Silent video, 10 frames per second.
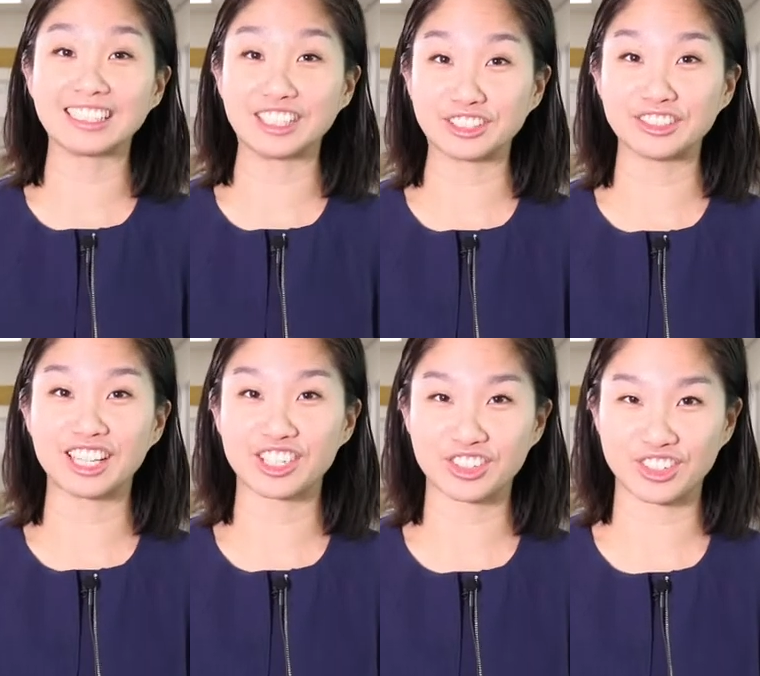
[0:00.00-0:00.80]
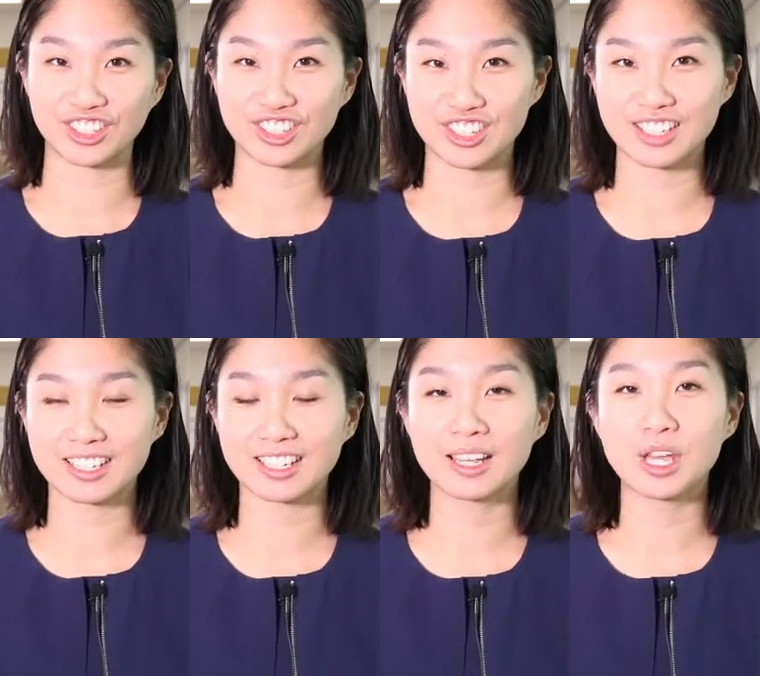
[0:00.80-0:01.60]
clinical
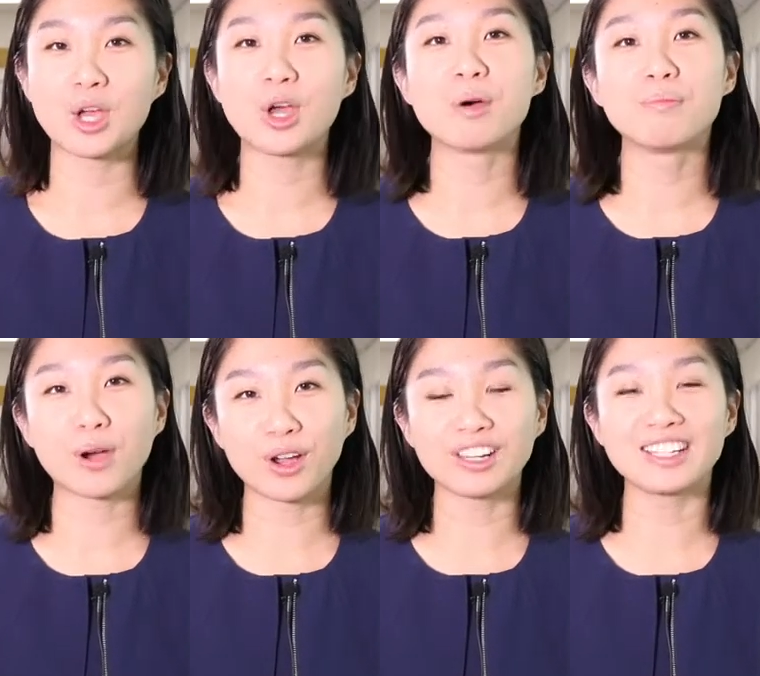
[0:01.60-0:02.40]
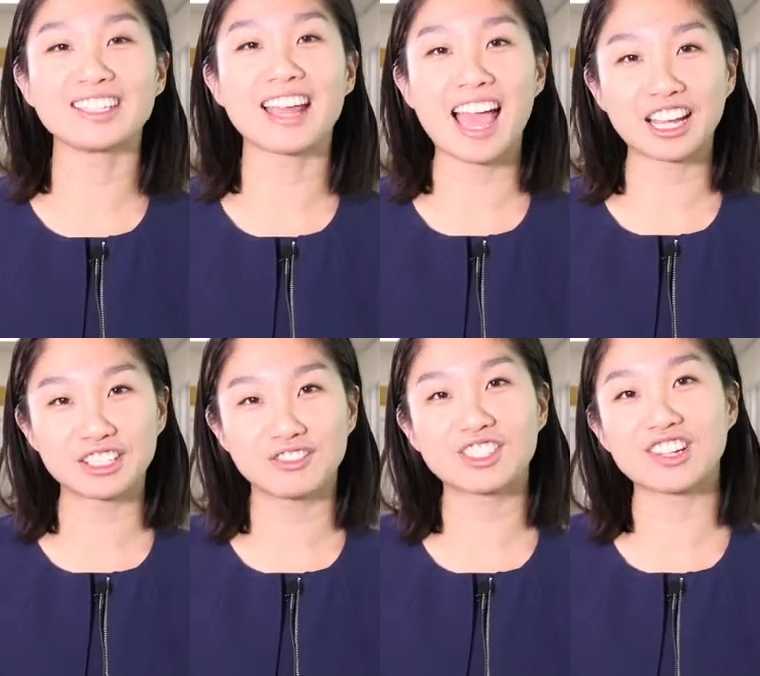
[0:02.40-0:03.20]
endocrinologist. Bone is an
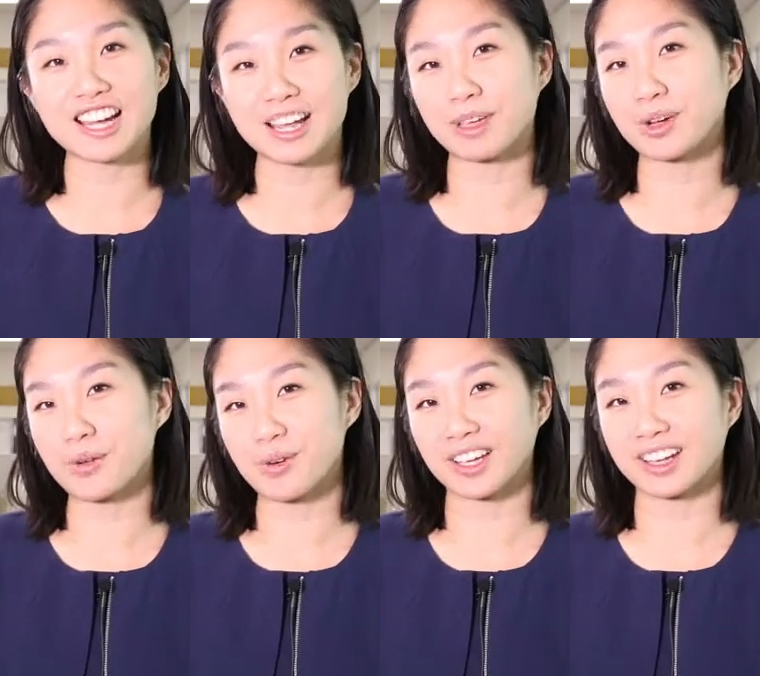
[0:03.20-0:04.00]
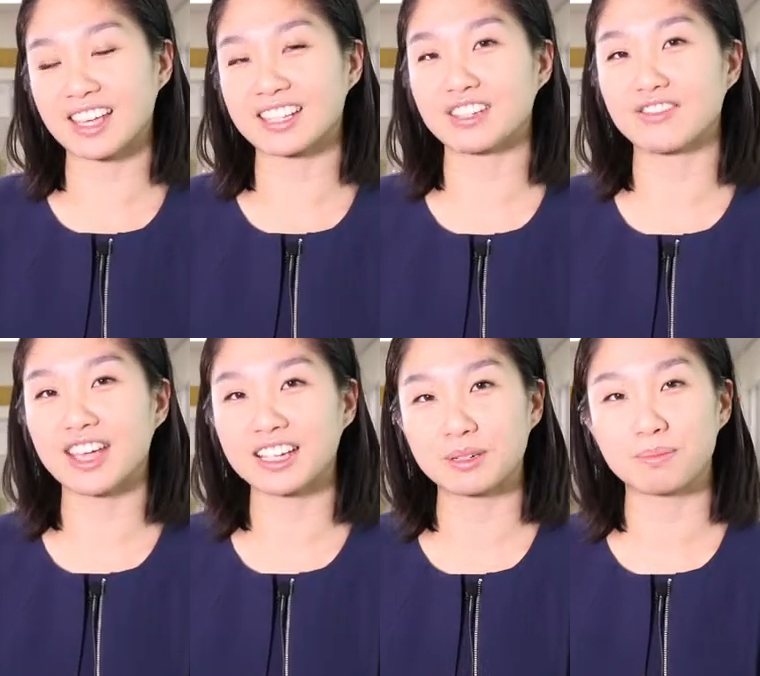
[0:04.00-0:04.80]
active, dynamic organ that is
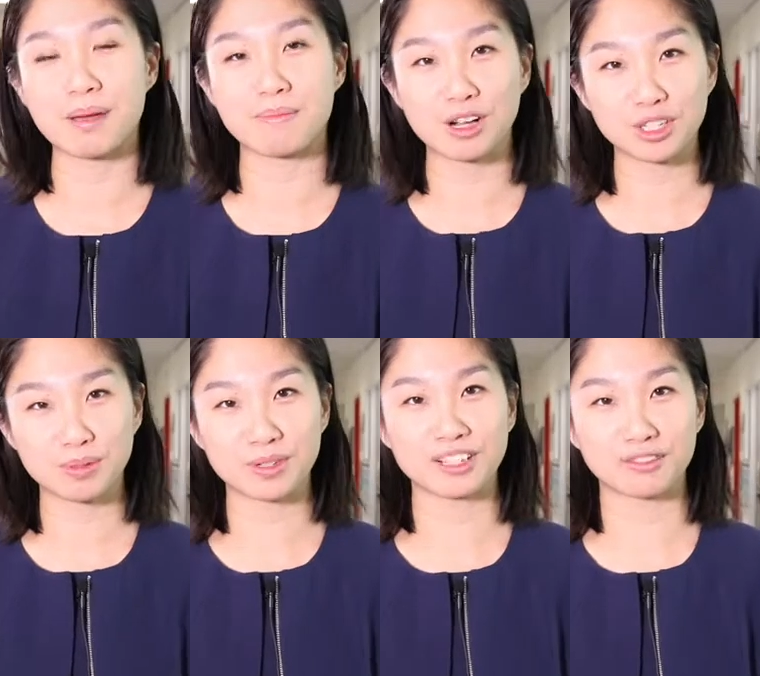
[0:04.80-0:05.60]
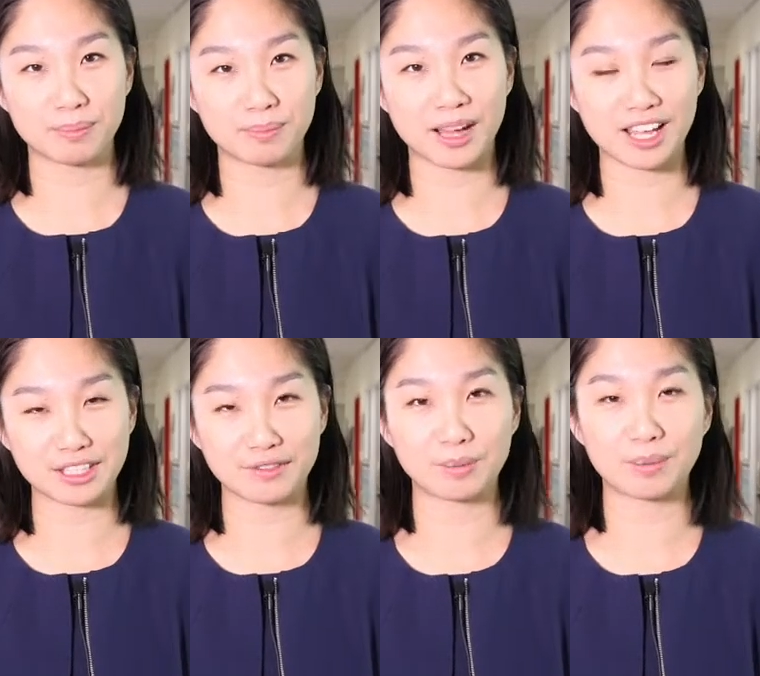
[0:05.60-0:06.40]
affected by multiple different
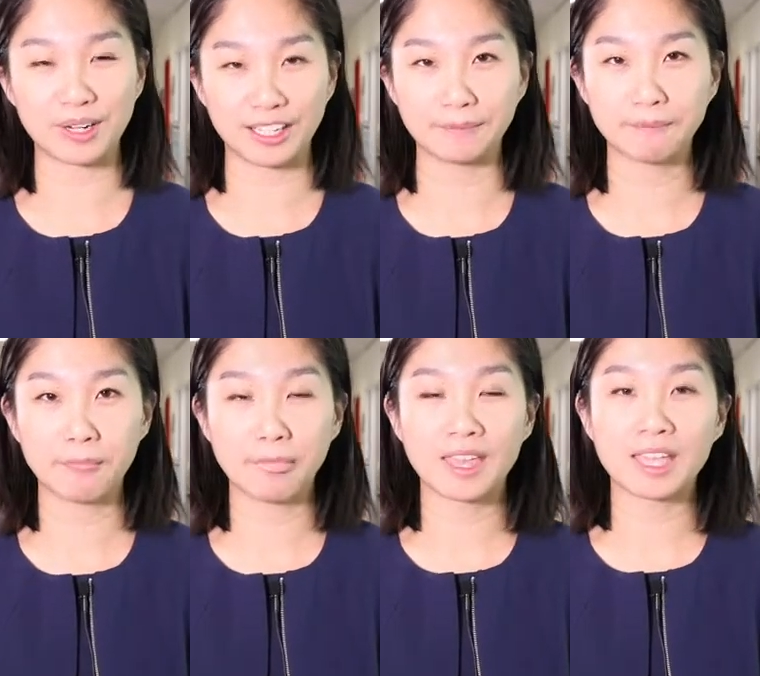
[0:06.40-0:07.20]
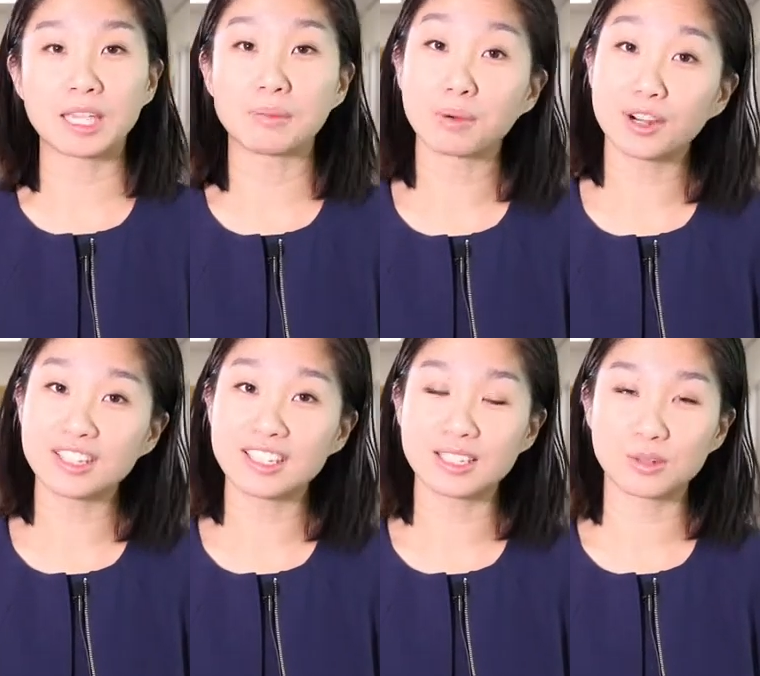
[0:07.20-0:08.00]
parts of the body. In
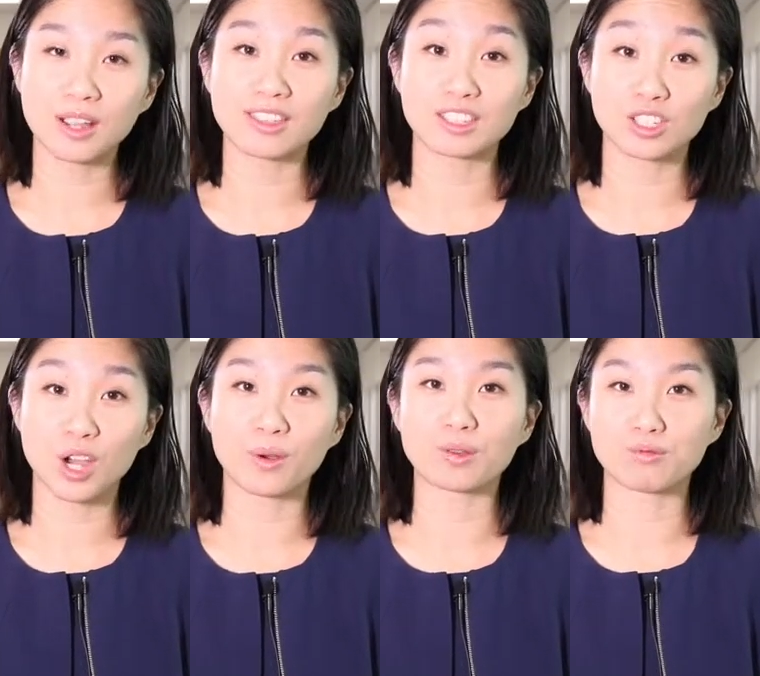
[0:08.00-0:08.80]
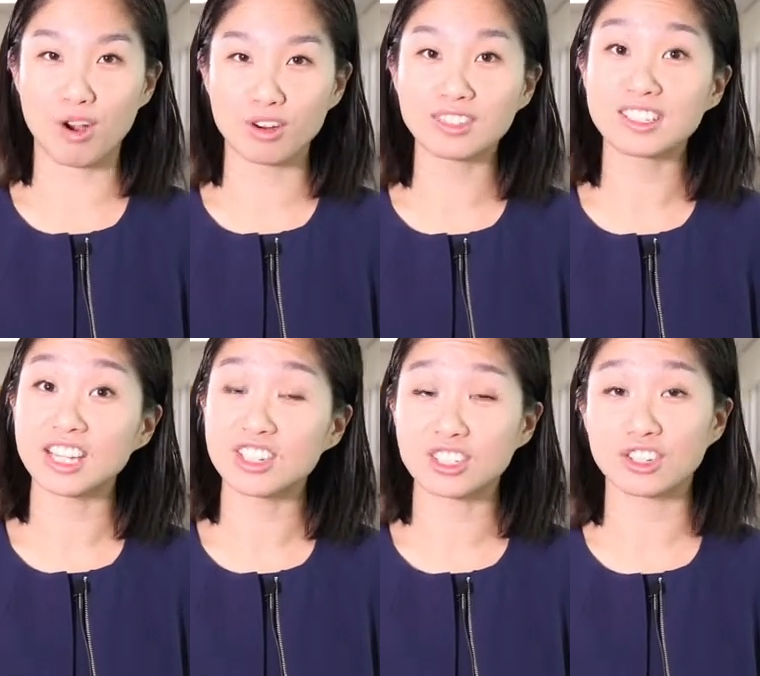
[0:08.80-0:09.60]
processes where this is going wrong,
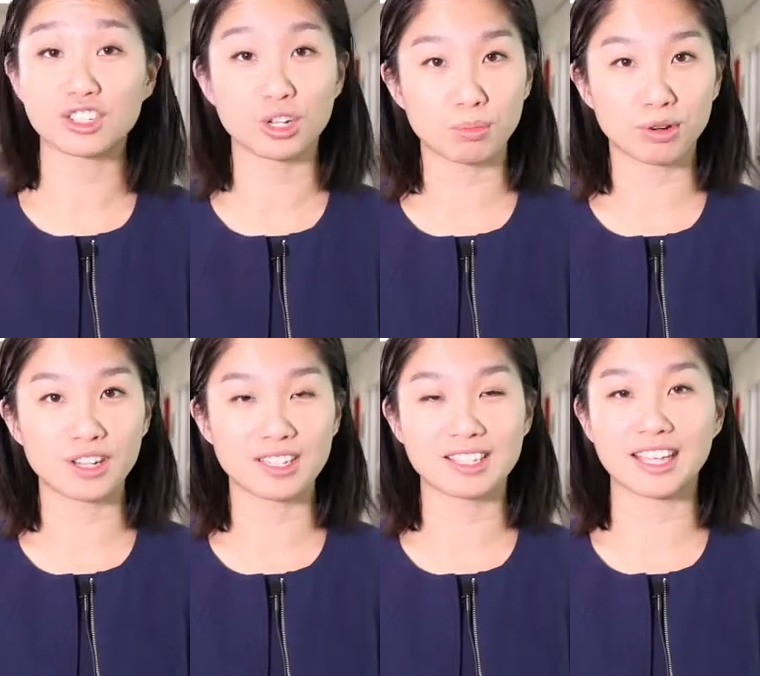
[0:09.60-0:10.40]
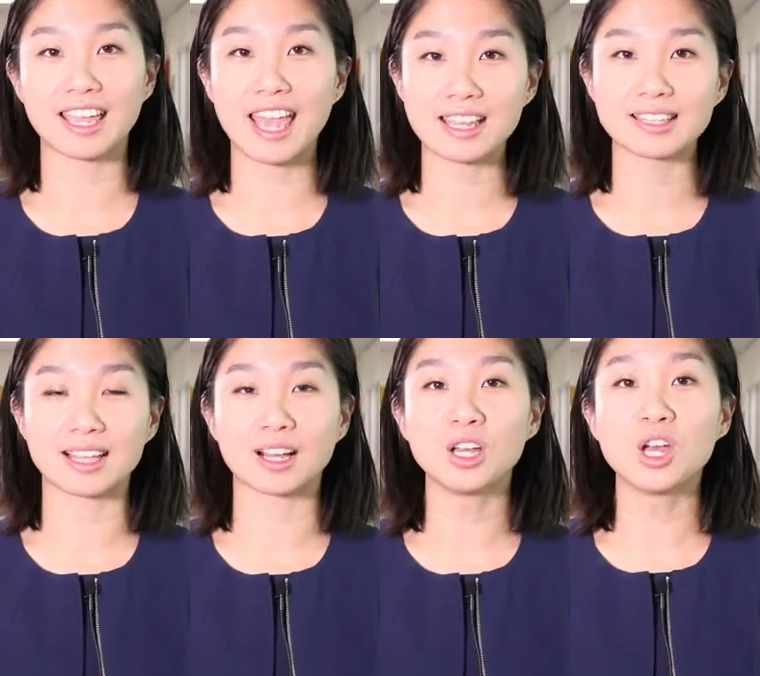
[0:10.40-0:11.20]
such as osteoporosis and
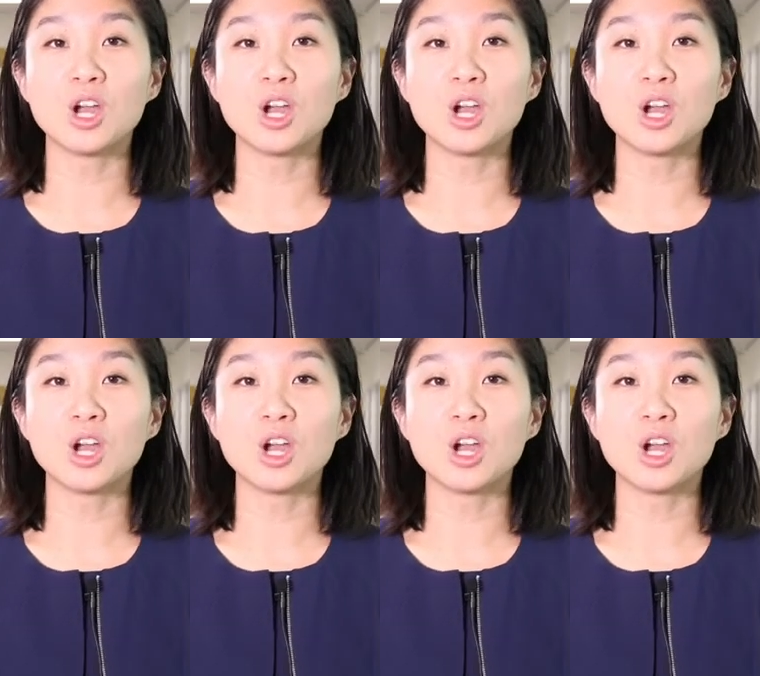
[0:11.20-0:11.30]
cancer,